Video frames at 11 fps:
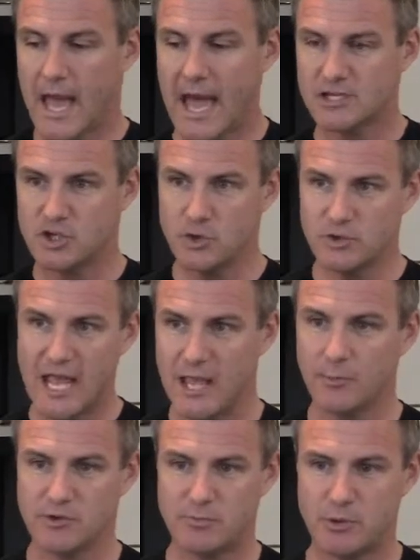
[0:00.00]
At 2
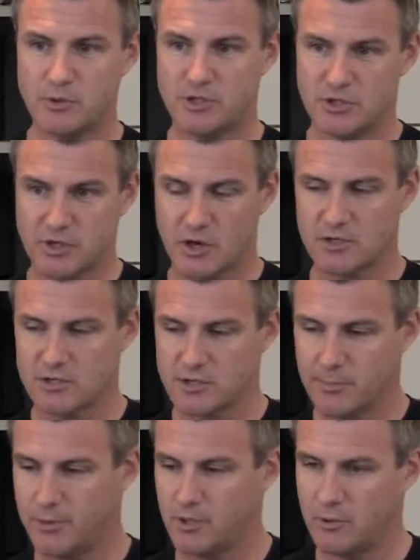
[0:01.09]
tablespoons, you start to
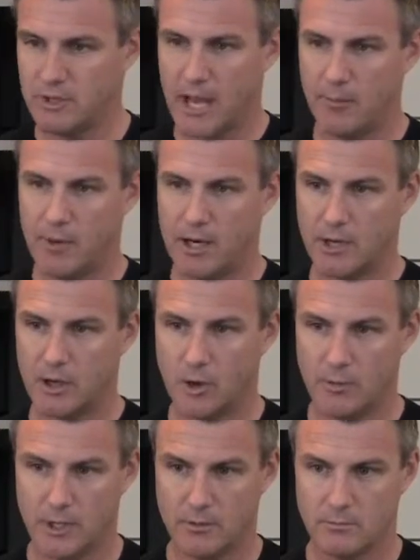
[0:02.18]
slip into a diabetic
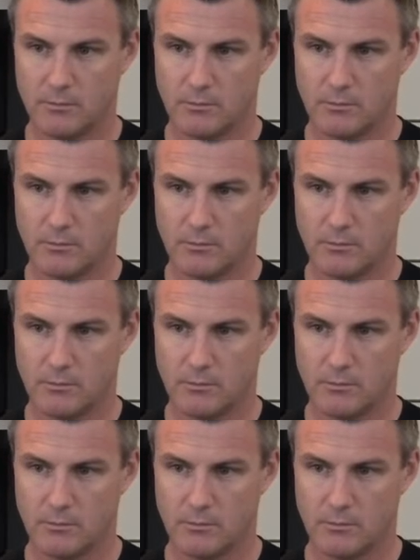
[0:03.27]
coma.